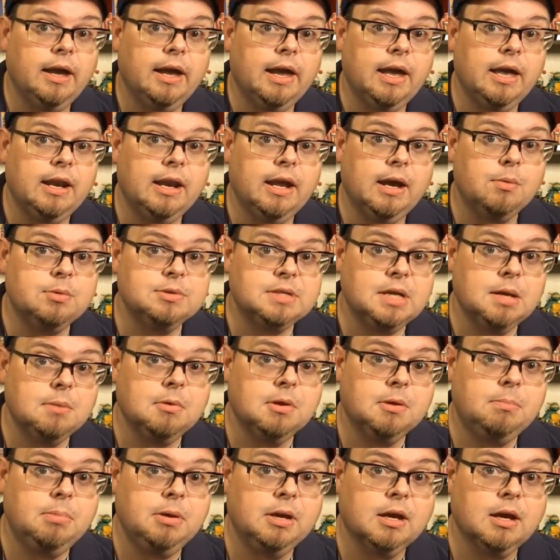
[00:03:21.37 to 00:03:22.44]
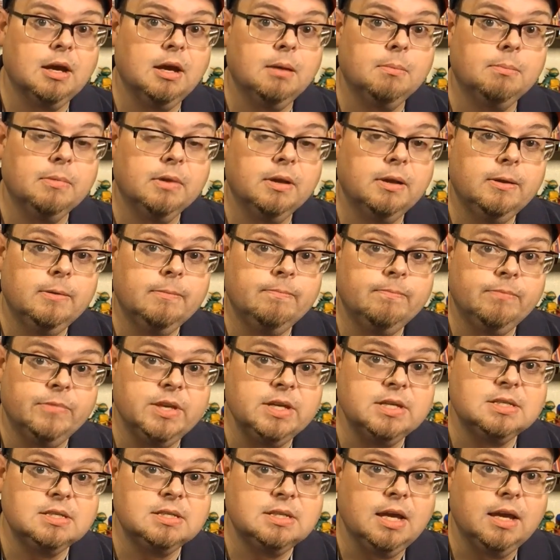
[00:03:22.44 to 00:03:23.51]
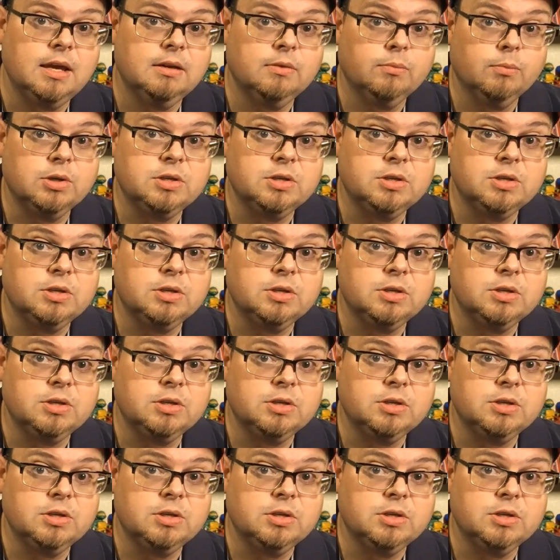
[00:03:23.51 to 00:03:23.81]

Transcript: And I was able to pick up this set,